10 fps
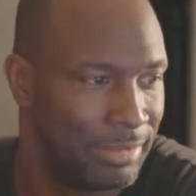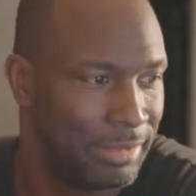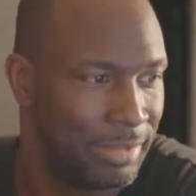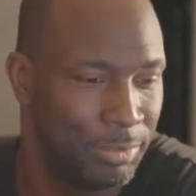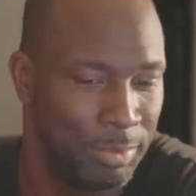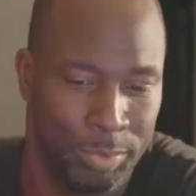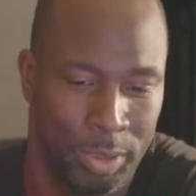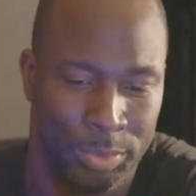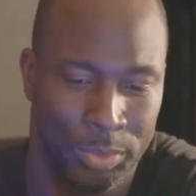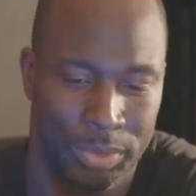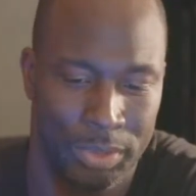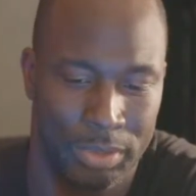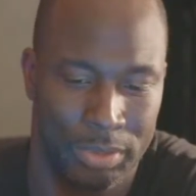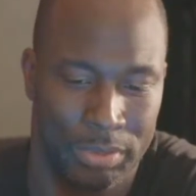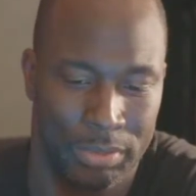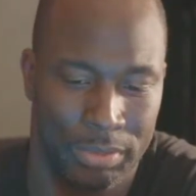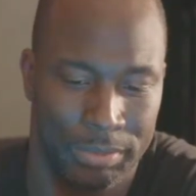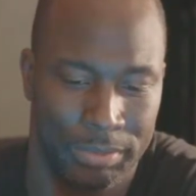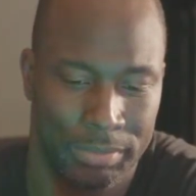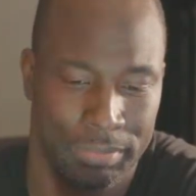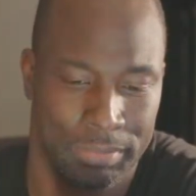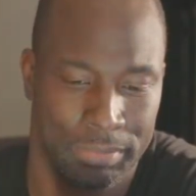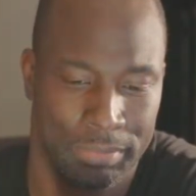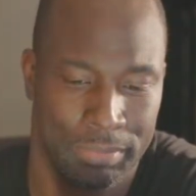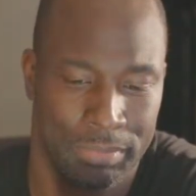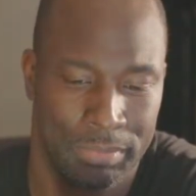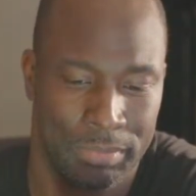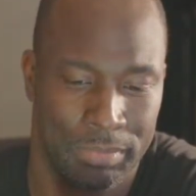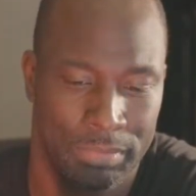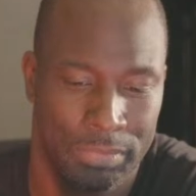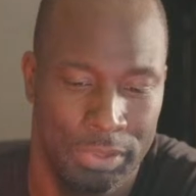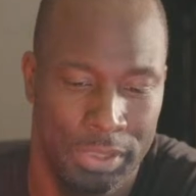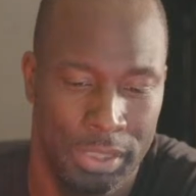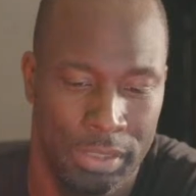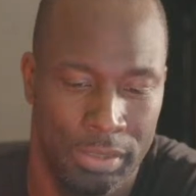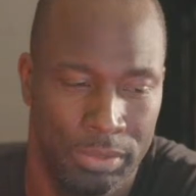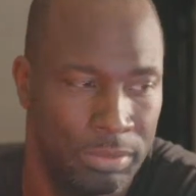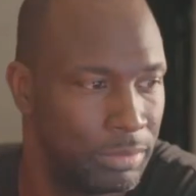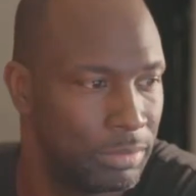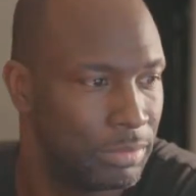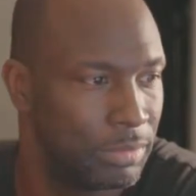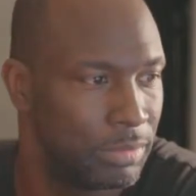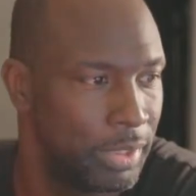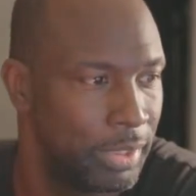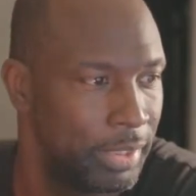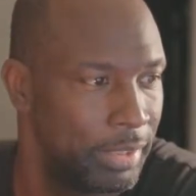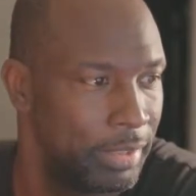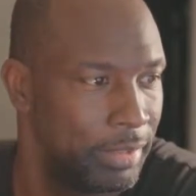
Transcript: see what purple does. Hold up. Yellow, red.